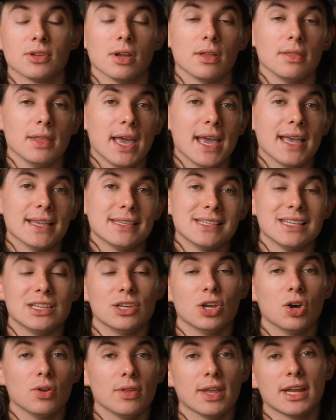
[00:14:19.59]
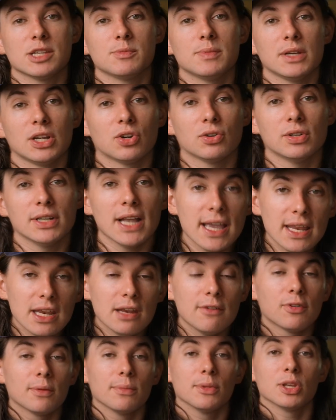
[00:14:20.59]
on the SEO that has been
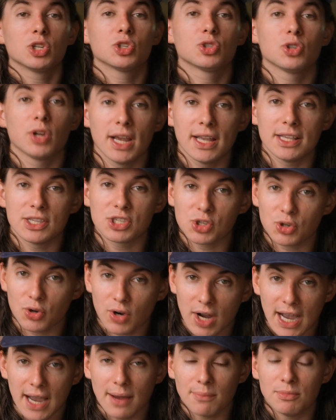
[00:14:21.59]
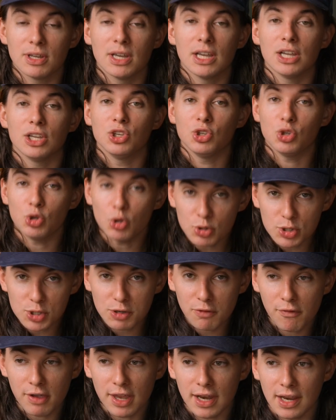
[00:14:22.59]
created from this transcribed
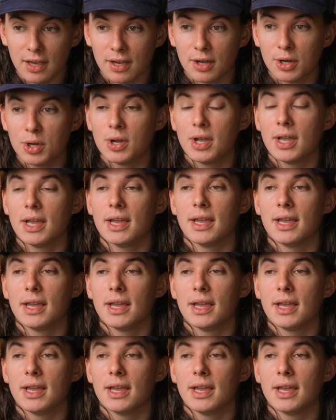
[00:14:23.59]
YouTube video.